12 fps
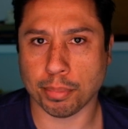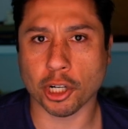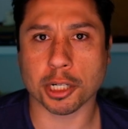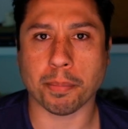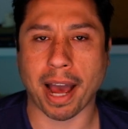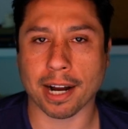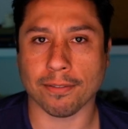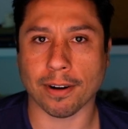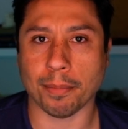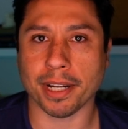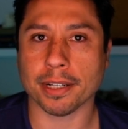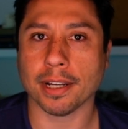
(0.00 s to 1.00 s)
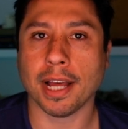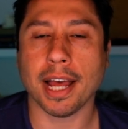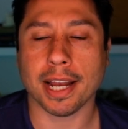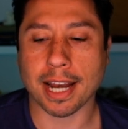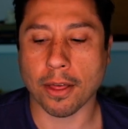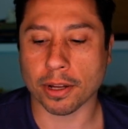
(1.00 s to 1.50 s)
pushback from it.
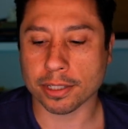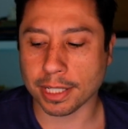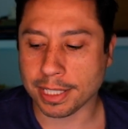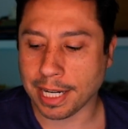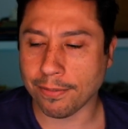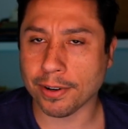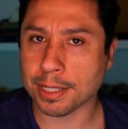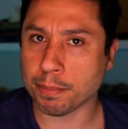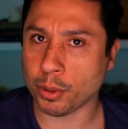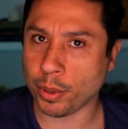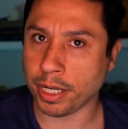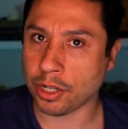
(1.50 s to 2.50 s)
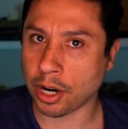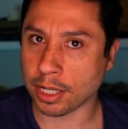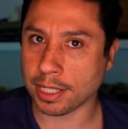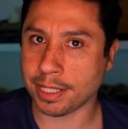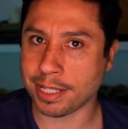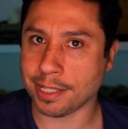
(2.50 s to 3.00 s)
Now, there's a difference between
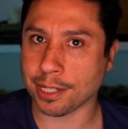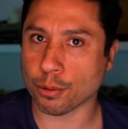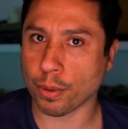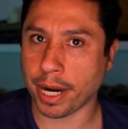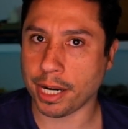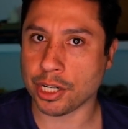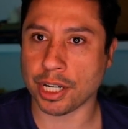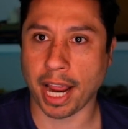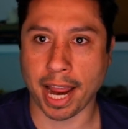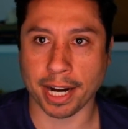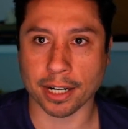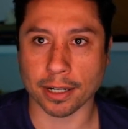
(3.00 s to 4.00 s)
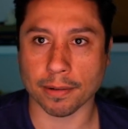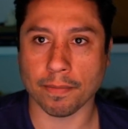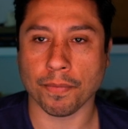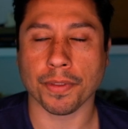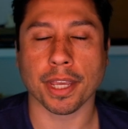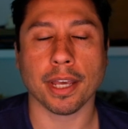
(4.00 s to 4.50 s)
narcissistic rage and anger.
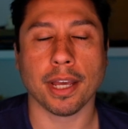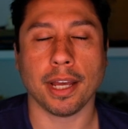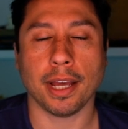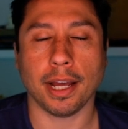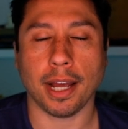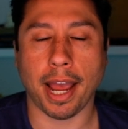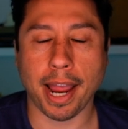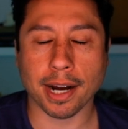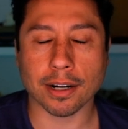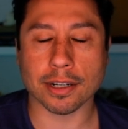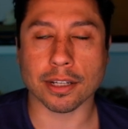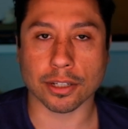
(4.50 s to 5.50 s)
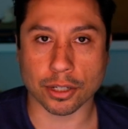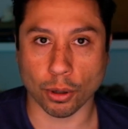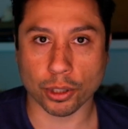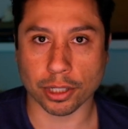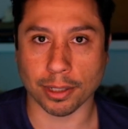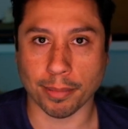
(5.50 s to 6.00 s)
Anger is a
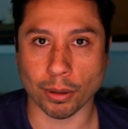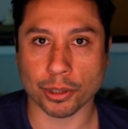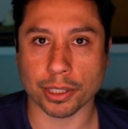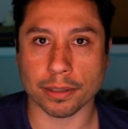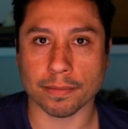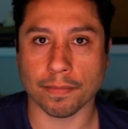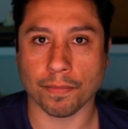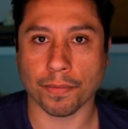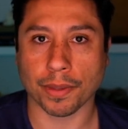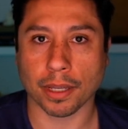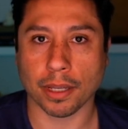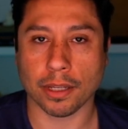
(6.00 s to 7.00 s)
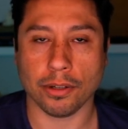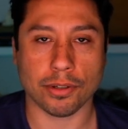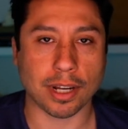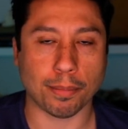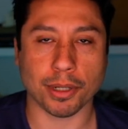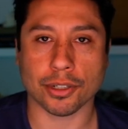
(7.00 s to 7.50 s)
social emotion.
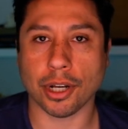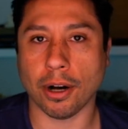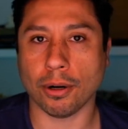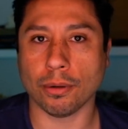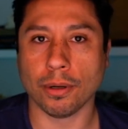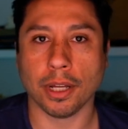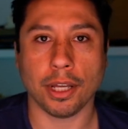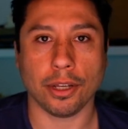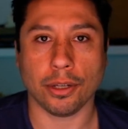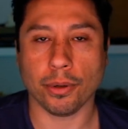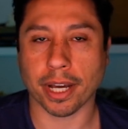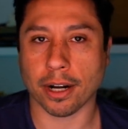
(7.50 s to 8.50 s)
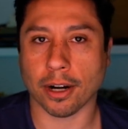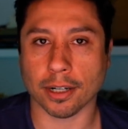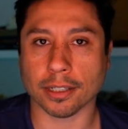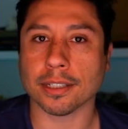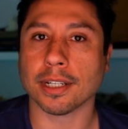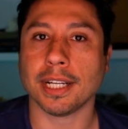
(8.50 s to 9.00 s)
You stub your toe, you get
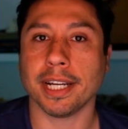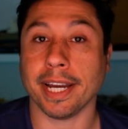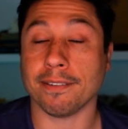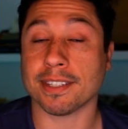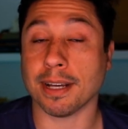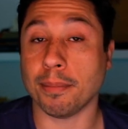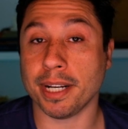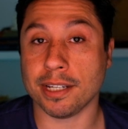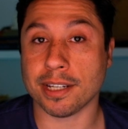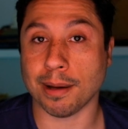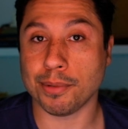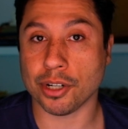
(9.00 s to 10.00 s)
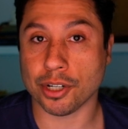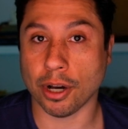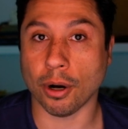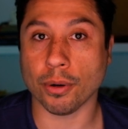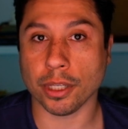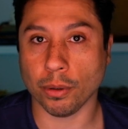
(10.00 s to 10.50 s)
hurt. If somebody stubs your
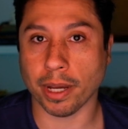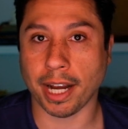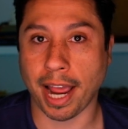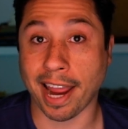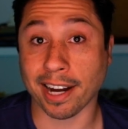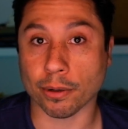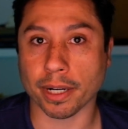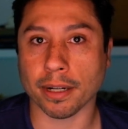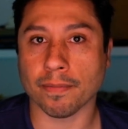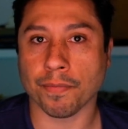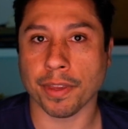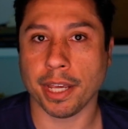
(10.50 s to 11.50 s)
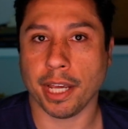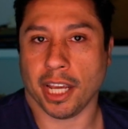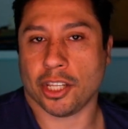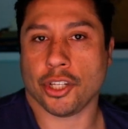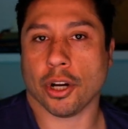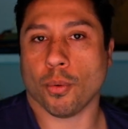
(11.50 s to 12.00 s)
toe, you get angry.
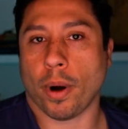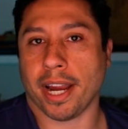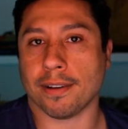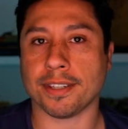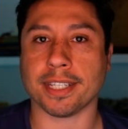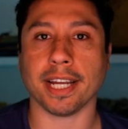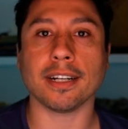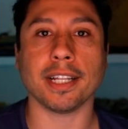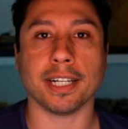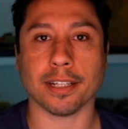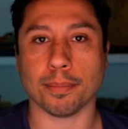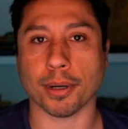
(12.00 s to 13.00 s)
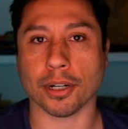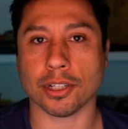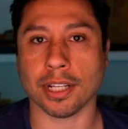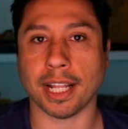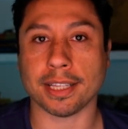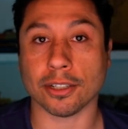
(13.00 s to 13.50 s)
It's your way of signaling to the
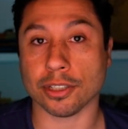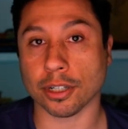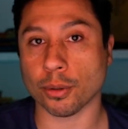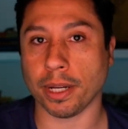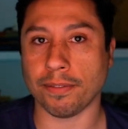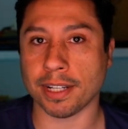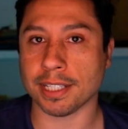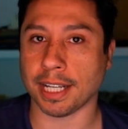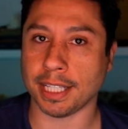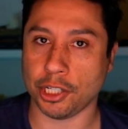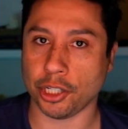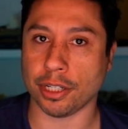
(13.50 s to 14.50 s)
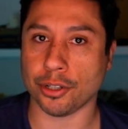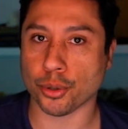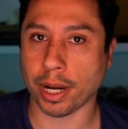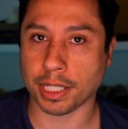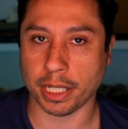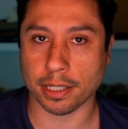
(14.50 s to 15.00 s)
person that there's a grievance and they should
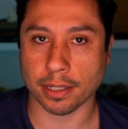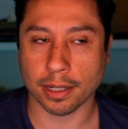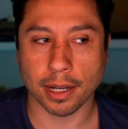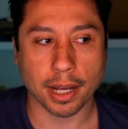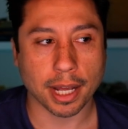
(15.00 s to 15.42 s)
address it.